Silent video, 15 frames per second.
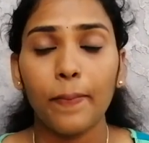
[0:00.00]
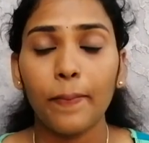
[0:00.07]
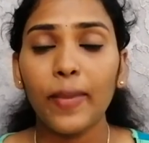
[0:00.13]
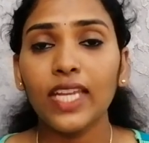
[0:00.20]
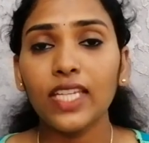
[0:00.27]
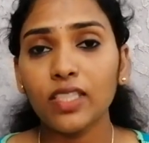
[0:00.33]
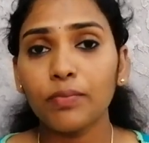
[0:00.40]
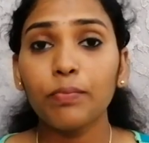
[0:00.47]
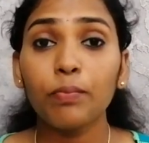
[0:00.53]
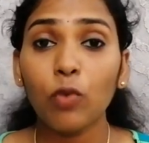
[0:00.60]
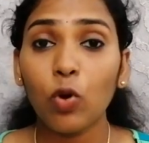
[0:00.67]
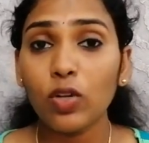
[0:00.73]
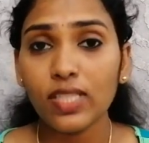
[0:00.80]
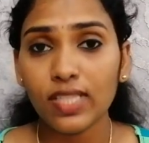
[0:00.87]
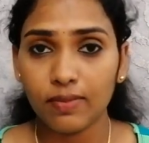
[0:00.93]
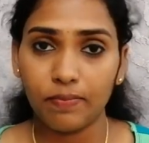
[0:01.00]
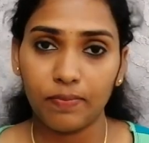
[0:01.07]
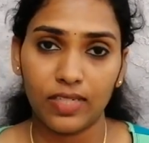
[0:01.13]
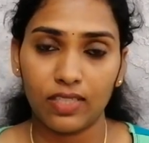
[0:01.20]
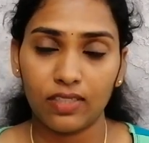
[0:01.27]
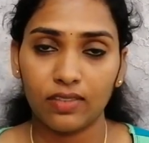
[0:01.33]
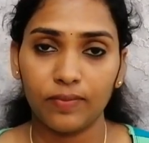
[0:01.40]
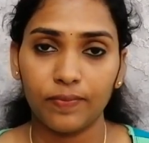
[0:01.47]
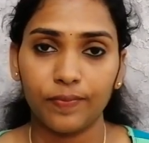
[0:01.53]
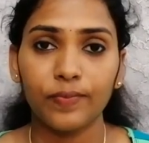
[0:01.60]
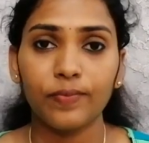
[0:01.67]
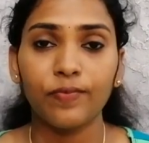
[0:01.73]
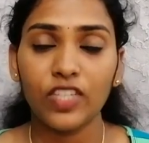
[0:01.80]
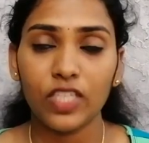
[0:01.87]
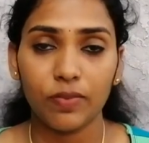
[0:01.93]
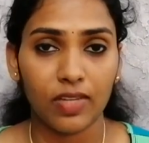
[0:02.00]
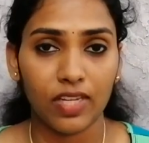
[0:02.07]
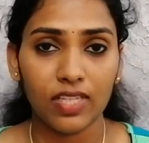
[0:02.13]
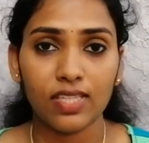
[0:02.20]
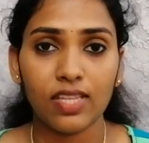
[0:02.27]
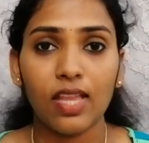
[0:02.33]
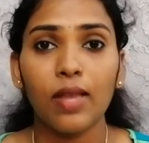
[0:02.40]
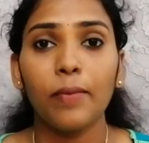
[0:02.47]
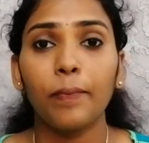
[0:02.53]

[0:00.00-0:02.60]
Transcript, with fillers: make it more simpler, which means